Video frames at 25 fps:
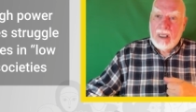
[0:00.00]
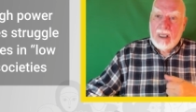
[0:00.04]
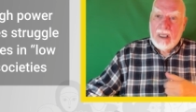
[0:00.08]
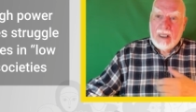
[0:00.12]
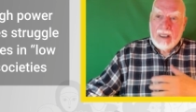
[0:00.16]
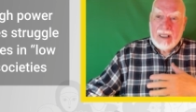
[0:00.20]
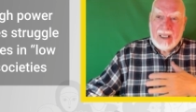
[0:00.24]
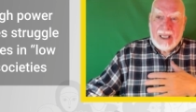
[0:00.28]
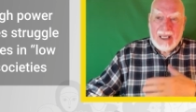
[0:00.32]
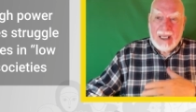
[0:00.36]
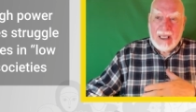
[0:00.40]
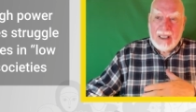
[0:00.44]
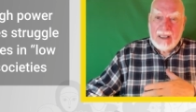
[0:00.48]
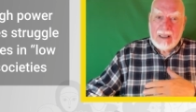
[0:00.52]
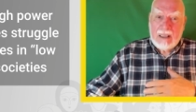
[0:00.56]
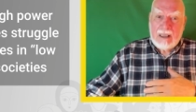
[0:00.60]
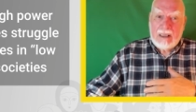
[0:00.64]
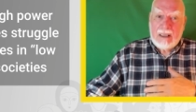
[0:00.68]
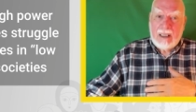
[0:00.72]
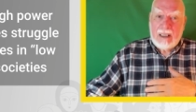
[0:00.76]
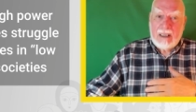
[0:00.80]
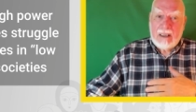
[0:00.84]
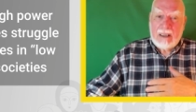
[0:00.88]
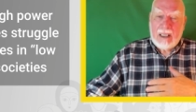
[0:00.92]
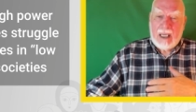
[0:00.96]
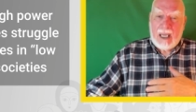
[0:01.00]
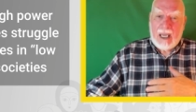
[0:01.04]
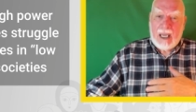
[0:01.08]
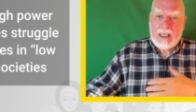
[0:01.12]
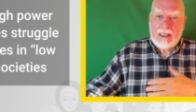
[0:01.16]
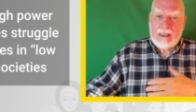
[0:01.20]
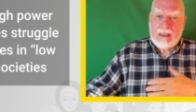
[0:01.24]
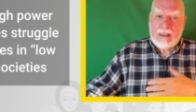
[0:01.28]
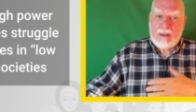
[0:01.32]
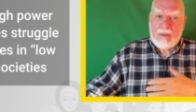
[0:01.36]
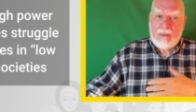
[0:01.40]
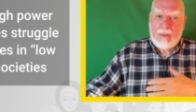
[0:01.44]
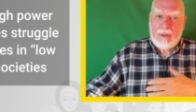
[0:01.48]
They hesitate to
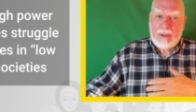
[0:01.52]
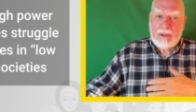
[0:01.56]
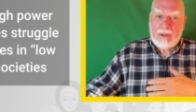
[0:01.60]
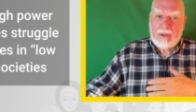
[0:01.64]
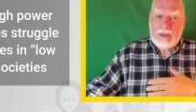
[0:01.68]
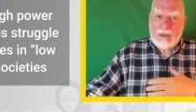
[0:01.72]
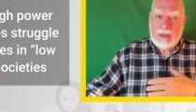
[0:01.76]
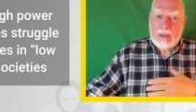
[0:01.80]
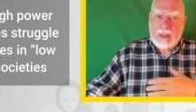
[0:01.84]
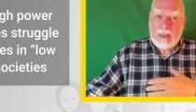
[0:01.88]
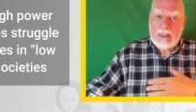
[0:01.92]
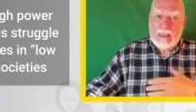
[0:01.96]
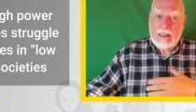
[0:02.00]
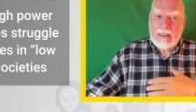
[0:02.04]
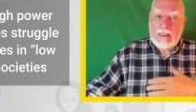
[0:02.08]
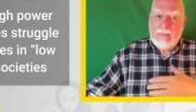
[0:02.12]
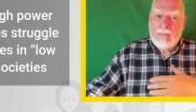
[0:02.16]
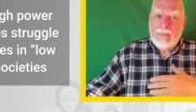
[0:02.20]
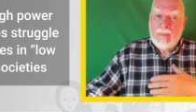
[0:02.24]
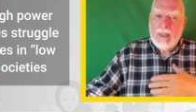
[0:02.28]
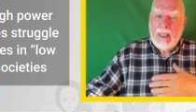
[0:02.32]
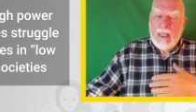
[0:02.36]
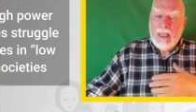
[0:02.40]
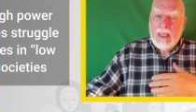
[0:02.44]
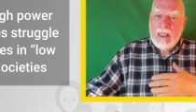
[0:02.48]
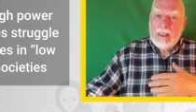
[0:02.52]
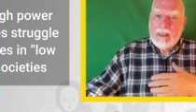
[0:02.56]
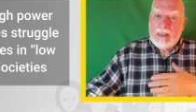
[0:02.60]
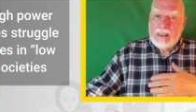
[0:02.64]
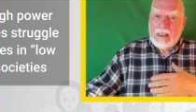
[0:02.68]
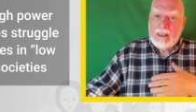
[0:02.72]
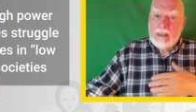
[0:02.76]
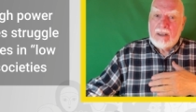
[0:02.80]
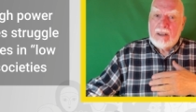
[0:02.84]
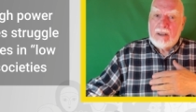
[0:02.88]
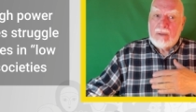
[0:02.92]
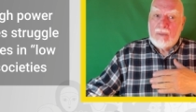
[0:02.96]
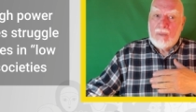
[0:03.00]
ask questions,
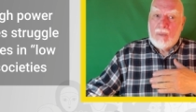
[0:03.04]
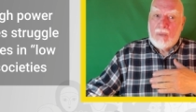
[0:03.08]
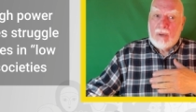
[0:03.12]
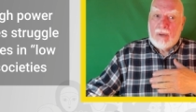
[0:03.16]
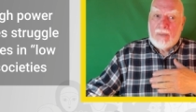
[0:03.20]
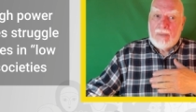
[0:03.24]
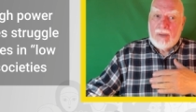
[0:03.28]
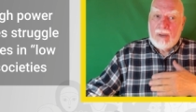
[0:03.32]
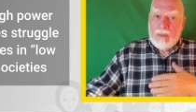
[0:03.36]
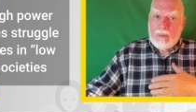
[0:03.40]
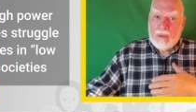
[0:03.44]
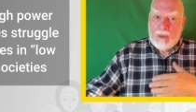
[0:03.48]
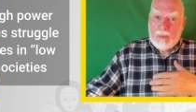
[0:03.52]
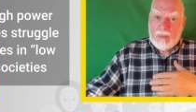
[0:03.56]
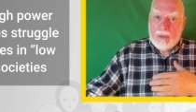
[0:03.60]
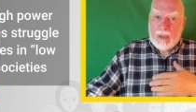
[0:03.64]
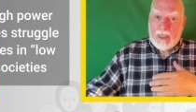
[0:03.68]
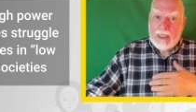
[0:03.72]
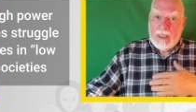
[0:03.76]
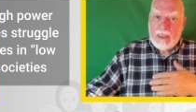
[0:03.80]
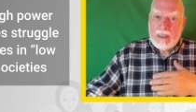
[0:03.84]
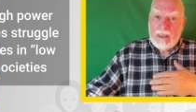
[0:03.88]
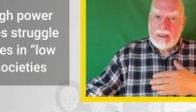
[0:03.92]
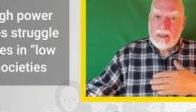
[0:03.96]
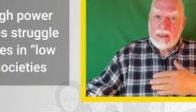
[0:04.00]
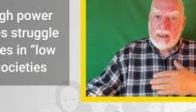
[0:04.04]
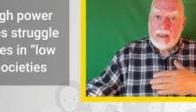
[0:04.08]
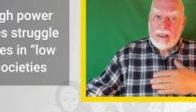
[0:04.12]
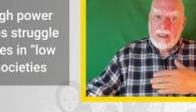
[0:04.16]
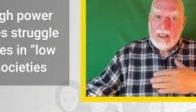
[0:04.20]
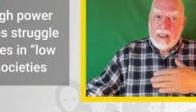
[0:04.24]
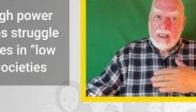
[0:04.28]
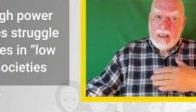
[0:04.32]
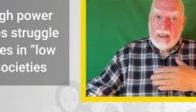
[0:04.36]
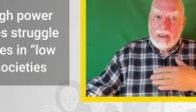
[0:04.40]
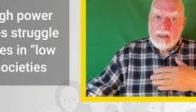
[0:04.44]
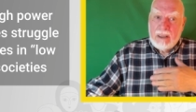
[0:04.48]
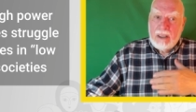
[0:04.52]
since where they were raised,
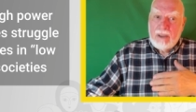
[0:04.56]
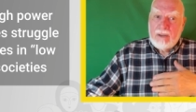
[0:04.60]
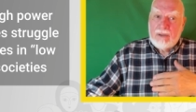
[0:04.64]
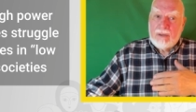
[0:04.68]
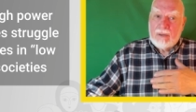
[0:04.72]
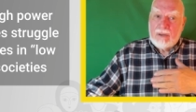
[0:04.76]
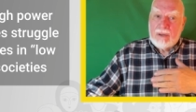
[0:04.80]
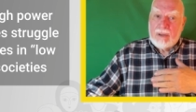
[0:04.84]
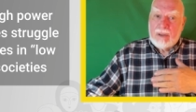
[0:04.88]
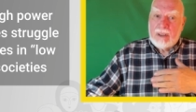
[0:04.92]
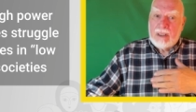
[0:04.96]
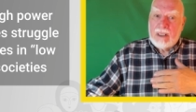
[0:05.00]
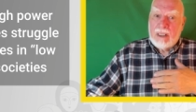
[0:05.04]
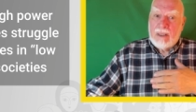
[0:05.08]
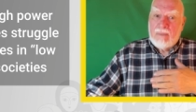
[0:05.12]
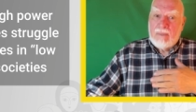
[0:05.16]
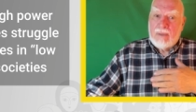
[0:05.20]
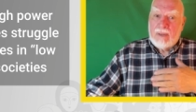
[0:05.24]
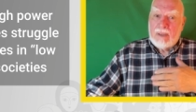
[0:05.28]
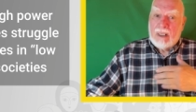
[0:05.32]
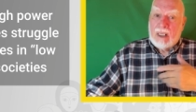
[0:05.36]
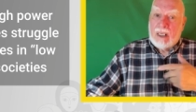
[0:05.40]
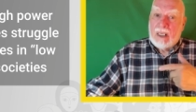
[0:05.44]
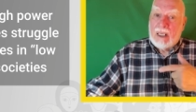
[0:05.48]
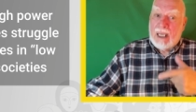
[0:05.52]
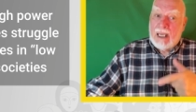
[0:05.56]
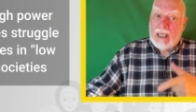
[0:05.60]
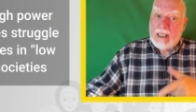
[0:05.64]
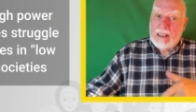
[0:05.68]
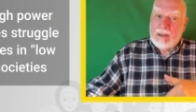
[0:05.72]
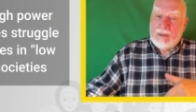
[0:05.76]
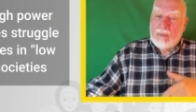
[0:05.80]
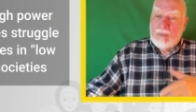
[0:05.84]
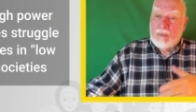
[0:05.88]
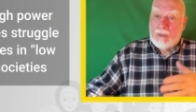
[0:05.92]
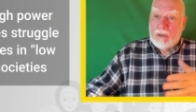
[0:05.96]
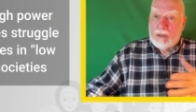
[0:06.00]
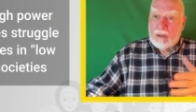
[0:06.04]
teachers are given the
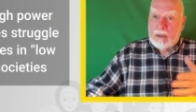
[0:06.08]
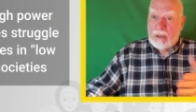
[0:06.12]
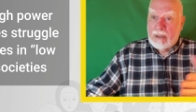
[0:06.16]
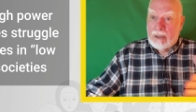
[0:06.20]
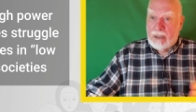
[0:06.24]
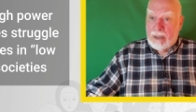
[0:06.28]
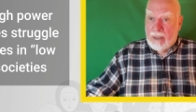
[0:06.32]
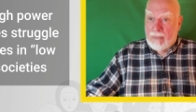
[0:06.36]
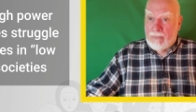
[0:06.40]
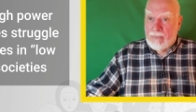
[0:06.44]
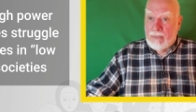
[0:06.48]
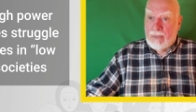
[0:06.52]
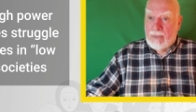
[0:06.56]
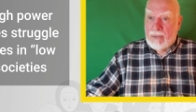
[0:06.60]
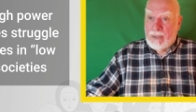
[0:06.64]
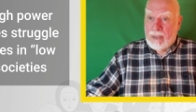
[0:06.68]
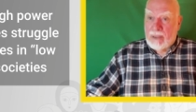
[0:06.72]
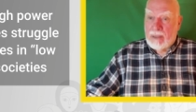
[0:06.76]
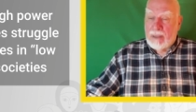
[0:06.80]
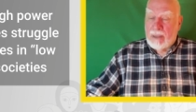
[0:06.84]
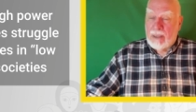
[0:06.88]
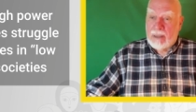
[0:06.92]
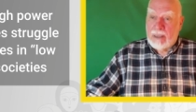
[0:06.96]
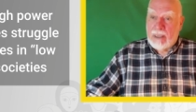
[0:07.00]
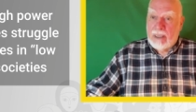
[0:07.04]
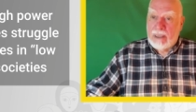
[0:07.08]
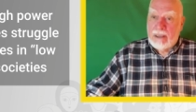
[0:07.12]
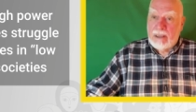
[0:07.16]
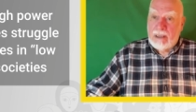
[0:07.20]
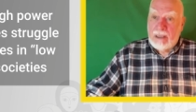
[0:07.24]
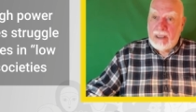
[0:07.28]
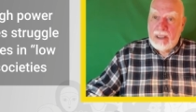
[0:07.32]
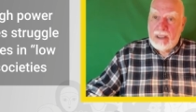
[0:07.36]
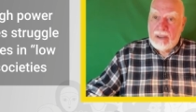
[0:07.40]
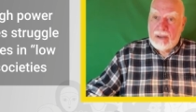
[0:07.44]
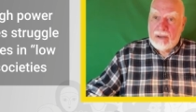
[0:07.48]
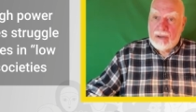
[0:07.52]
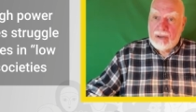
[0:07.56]
last word in everything that they teach.